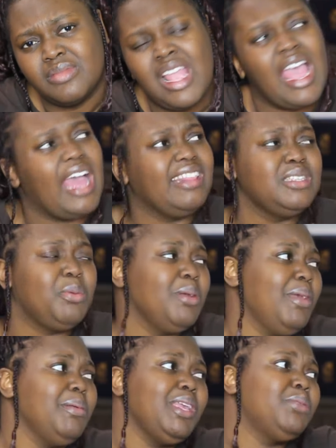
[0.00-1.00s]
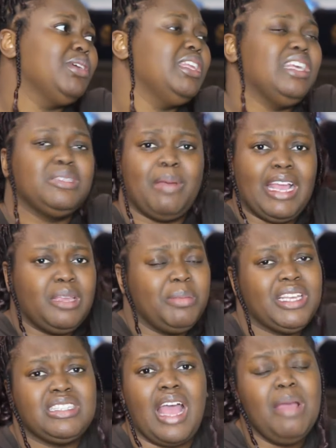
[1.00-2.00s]
At this point, maybe he really is packing because
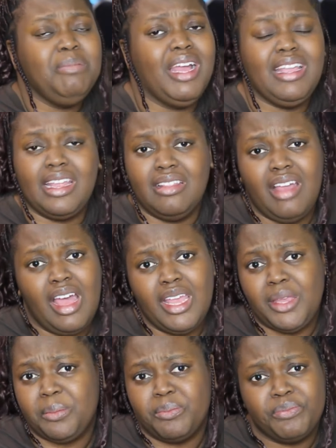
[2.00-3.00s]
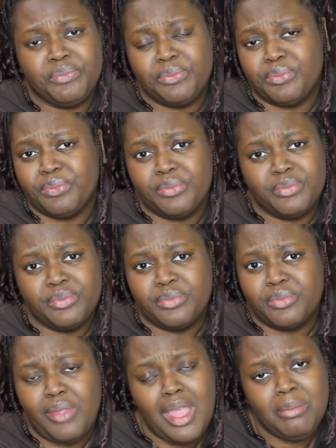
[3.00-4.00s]
I'm not getting the hype.
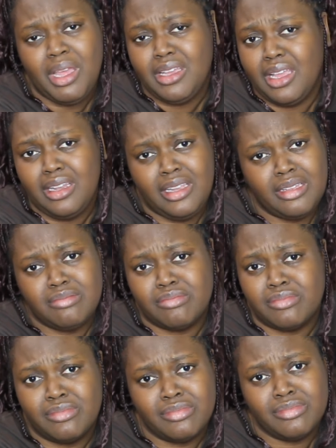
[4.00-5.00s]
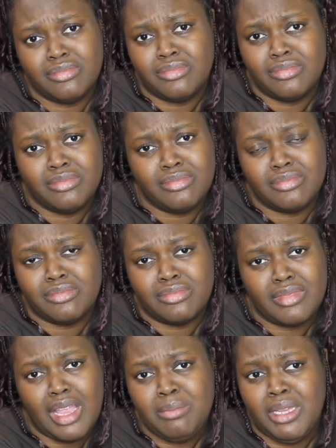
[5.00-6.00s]
I'm not getting it.
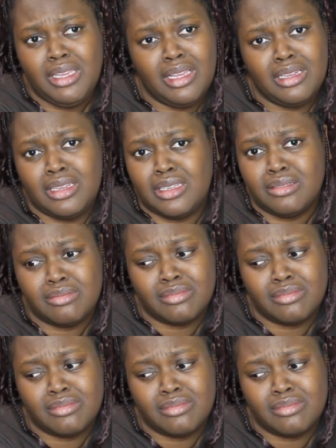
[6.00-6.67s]
I'm not getting it.